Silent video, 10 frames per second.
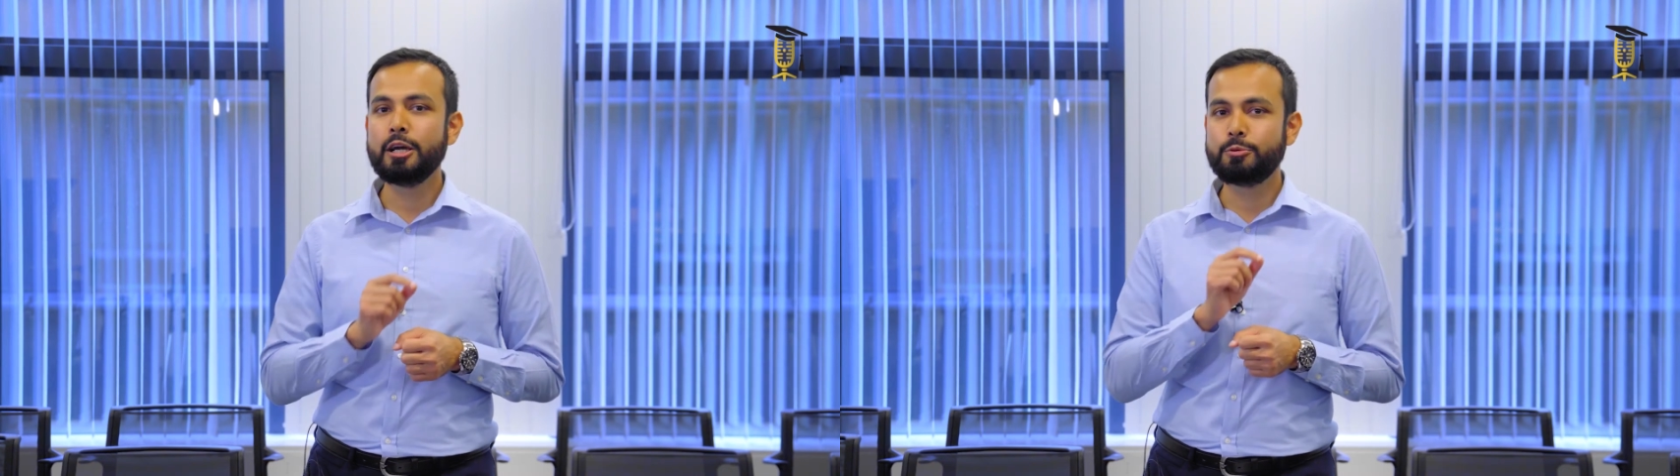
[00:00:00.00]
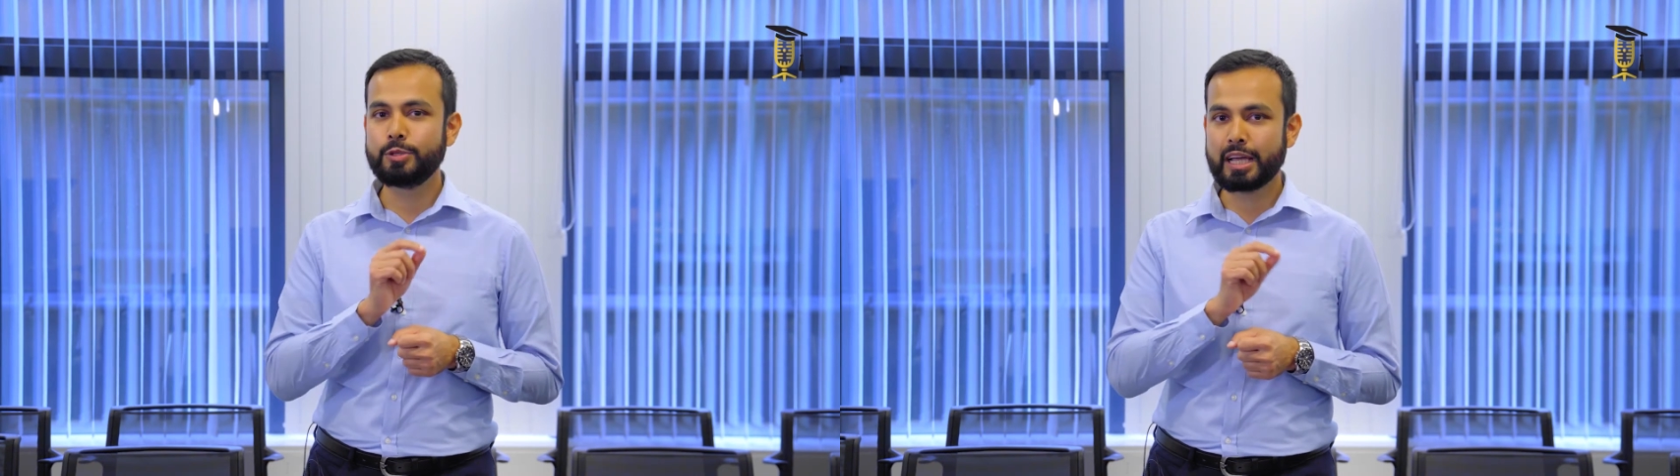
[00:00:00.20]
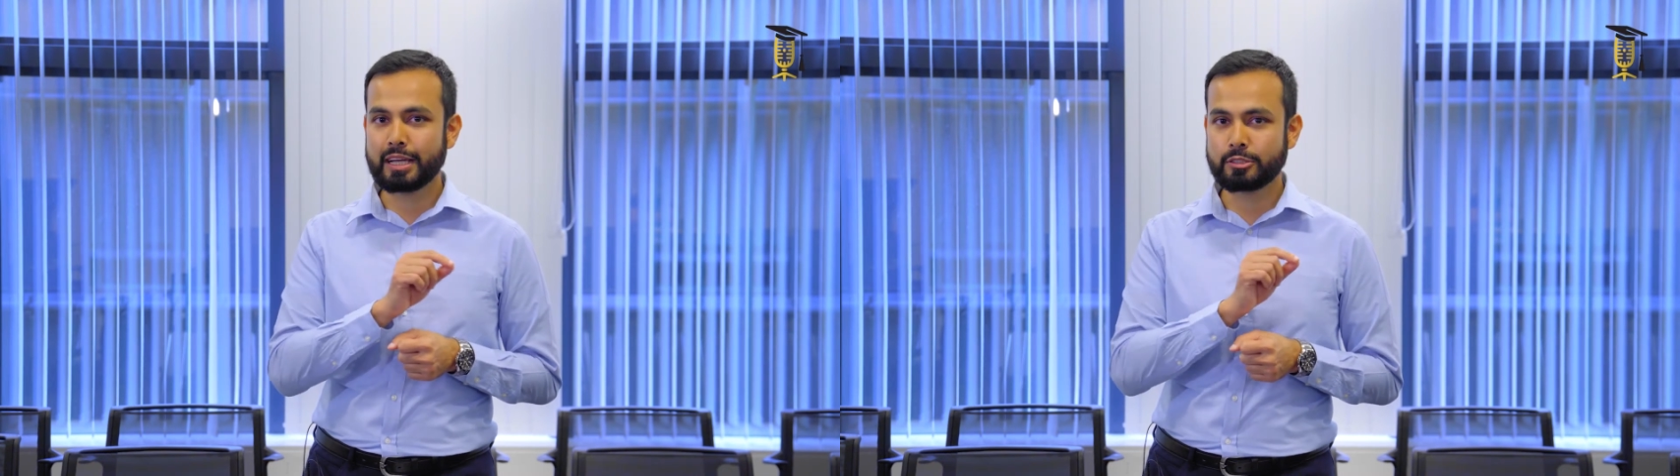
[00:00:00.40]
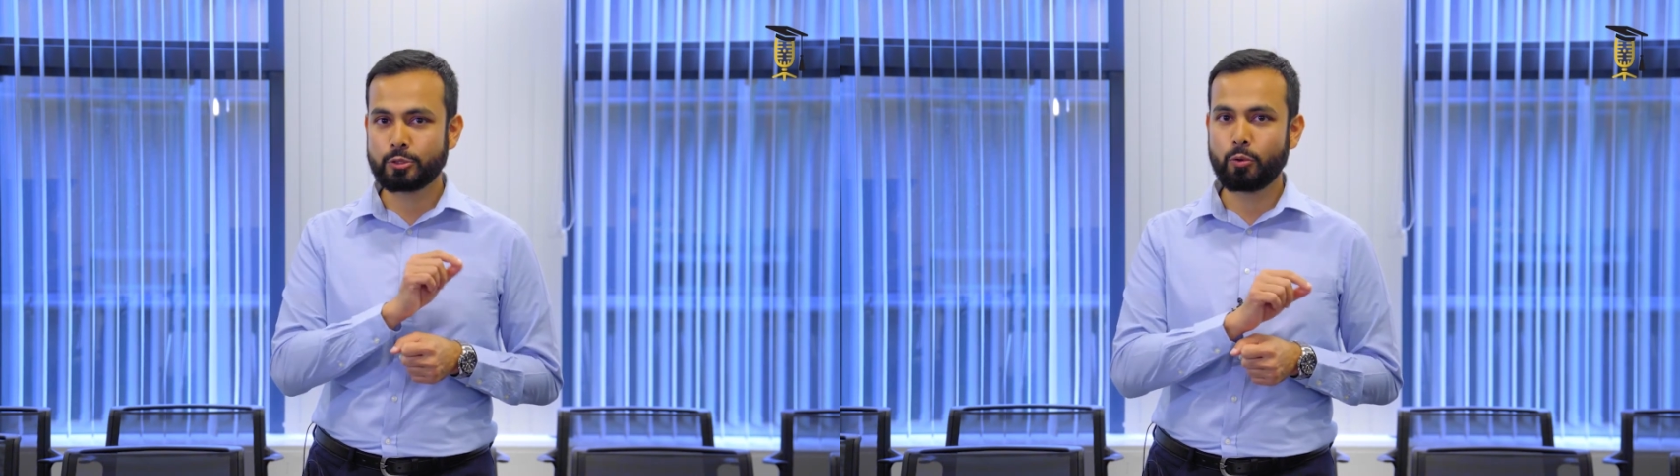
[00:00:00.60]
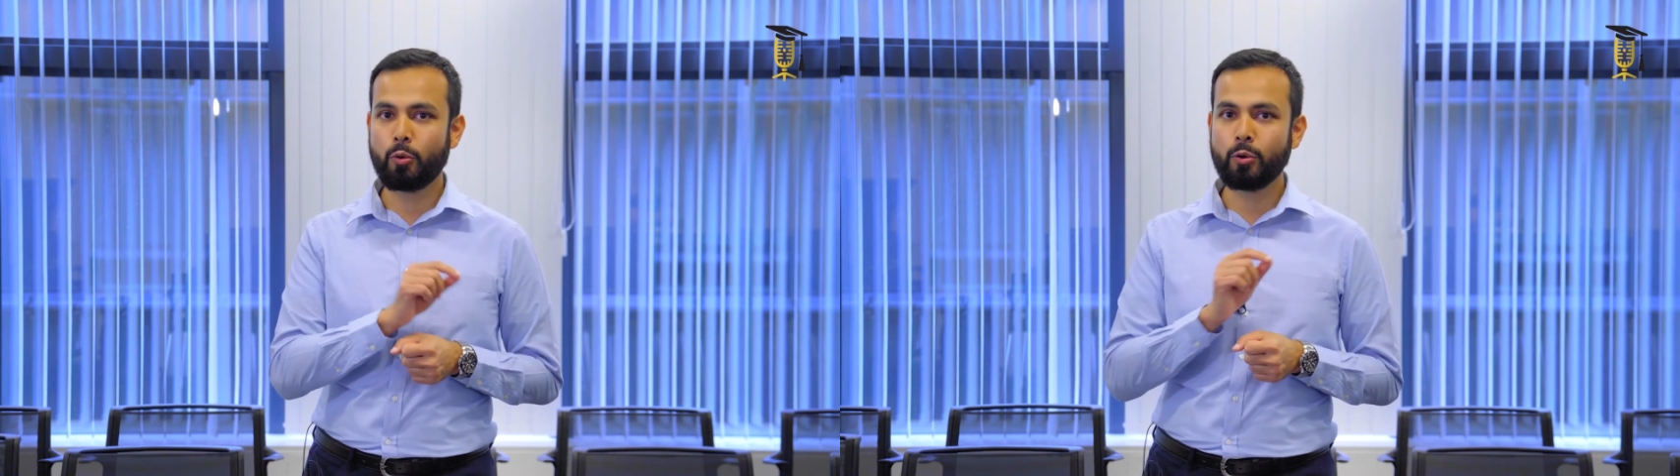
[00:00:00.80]
reacts
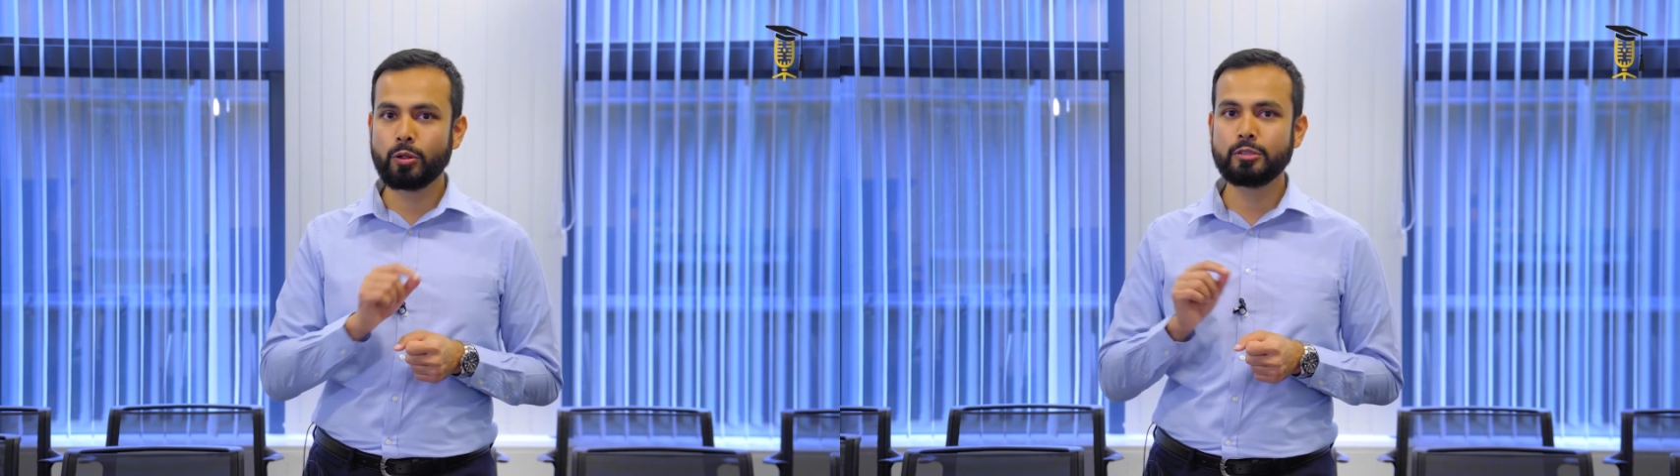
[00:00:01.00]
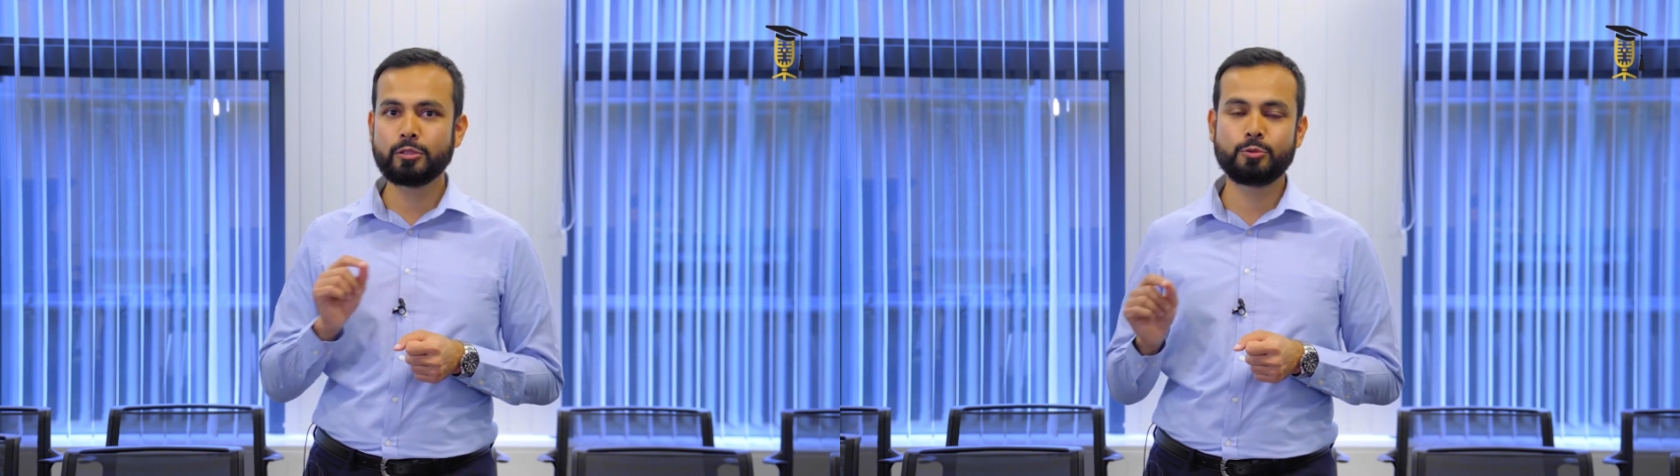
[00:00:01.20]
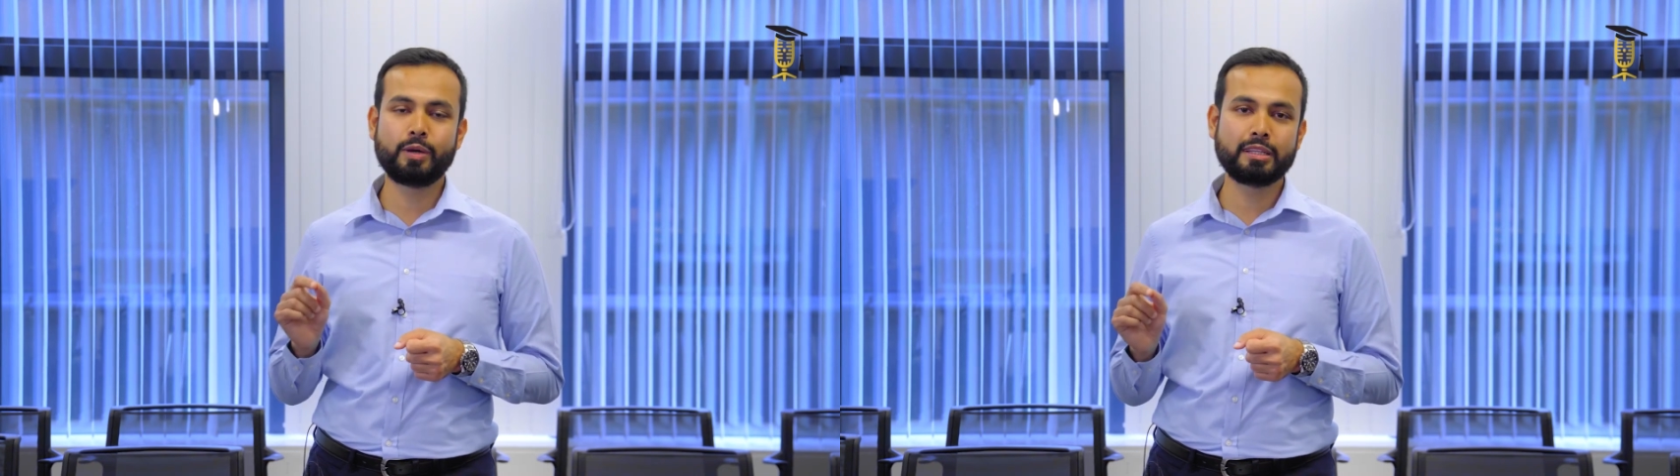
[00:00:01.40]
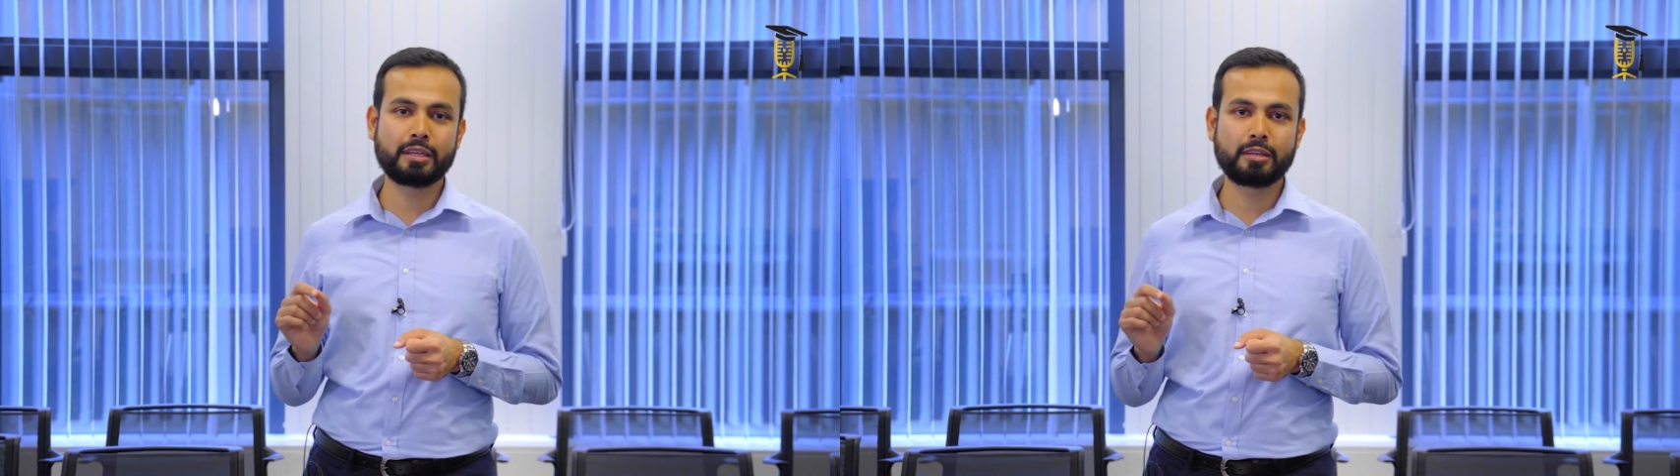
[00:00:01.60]
to all those weather